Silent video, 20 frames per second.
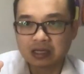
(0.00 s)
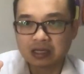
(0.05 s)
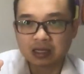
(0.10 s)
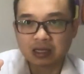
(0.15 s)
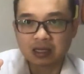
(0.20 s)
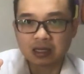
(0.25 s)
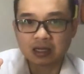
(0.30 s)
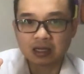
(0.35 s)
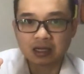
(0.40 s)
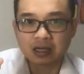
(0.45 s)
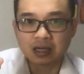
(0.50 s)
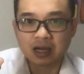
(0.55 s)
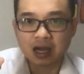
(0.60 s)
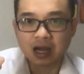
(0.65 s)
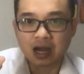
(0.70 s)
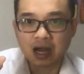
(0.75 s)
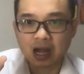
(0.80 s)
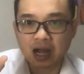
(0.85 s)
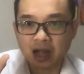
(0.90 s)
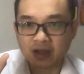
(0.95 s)

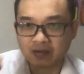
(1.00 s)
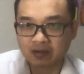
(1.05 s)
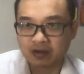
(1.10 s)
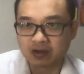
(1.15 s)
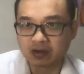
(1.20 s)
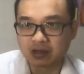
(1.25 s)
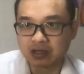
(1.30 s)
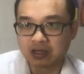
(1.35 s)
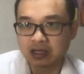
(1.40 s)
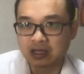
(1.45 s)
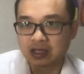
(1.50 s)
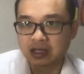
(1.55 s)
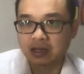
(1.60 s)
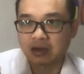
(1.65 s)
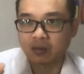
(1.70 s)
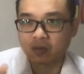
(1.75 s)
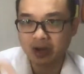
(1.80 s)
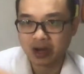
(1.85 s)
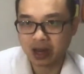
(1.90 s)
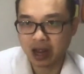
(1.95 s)

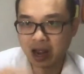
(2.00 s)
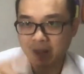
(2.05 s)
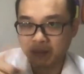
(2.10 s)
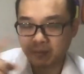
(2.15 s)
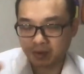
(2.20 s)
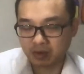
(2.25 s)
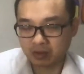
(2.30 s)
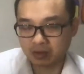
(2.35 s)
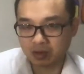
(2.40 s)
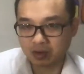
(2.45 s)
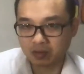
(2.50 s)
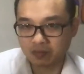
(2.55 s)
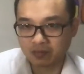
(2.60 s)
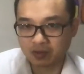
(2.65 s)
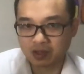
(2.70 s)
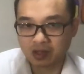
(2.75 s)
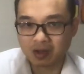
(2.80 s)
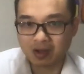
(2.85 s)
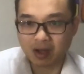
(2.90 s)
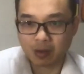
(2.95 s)
When I upload all the
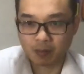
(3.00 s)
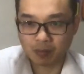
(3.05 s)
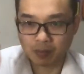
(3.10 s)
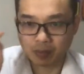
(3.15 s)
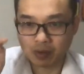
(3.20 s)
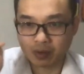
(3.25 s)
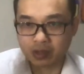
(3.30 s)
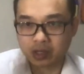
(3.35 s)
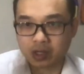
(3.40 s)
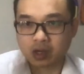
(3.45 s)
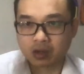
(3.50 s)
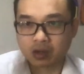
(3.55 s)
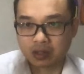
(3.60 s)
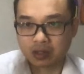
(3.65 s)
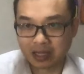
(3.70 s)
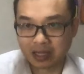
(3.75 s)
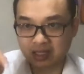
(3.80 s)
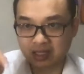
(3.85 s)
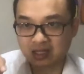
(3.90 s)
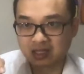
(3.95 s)
video, I'll put it
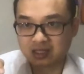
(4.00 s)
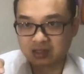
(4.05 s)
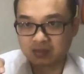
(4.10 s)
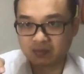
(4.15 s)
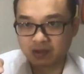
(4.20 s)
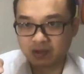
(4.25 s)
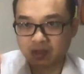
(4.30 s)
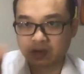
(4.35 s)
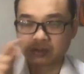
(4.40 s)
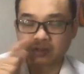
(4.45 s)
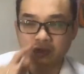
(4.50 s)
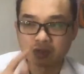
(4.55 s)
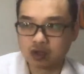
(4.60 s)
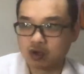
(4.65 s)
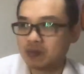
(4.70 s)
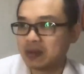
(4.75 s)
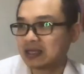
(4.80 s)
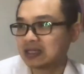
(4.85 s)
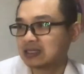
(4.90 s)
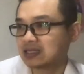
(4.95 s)
on under this video, so
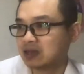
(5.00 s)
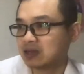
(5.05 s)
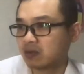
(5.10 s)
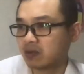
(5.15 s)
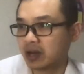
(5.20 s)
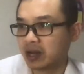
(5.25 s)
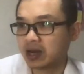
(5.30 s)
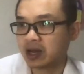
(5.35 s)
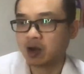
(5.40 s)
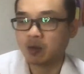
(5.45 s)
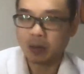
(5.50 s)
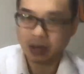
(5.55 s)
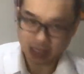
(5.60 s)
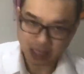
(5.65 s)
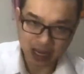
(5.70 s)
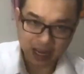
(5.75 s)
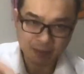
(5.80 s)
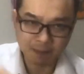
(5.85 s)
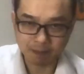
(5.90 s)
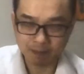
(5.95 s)
you may see it right now, but
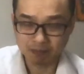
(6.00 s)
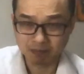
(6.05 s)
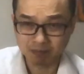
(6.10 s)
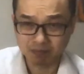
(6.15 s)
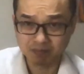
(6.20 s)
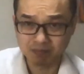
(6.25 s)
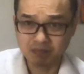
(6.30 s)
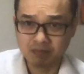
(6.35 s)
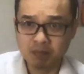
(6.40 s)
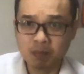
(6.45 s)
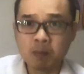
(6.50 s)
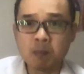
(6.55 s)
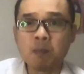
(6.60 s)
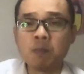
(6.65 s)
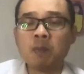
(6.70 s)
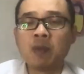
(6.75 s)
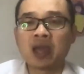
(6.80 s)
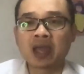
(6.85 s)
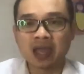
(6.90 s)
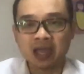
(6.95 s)
come
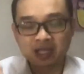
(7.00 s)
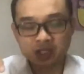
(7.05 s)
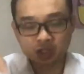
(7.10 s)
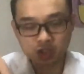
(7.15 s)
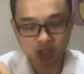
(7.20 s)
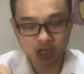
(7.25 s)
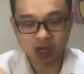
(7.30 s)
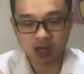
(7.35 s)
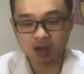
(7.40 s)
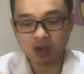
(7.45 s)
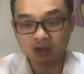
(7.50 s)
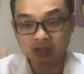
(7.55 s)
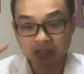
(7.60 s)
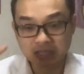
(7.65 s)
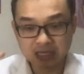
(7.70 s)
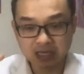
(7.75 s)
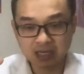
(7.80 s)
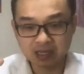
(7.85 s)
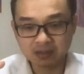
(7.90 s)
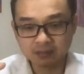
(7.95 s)
back and check on
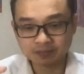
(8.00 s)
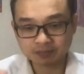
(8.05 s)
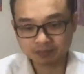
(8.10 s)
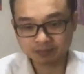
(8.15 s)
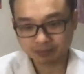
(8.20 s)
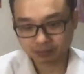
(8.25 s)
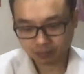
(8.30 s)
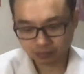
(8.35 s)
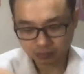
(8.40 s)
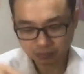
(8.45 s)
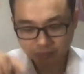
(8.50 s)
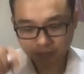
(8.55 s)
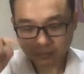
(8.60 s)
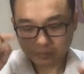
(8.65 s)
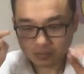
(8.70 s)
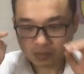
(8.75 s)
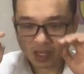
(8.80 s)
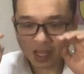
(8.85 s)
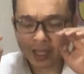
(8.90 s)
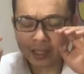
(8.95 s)
the link
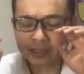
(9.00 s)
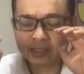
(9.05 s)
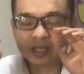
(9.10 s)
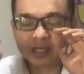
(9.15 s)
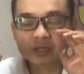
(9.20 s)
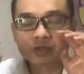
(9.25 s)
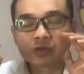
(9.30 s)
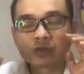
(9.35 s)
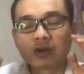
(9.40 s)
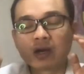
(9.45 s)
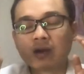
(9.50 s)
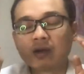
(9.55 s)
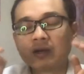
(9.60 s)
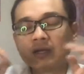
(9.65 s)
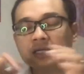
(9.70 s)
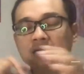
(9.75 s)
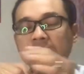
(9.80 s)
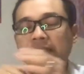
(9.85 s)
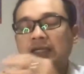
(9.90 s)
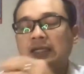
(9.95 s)
and say to our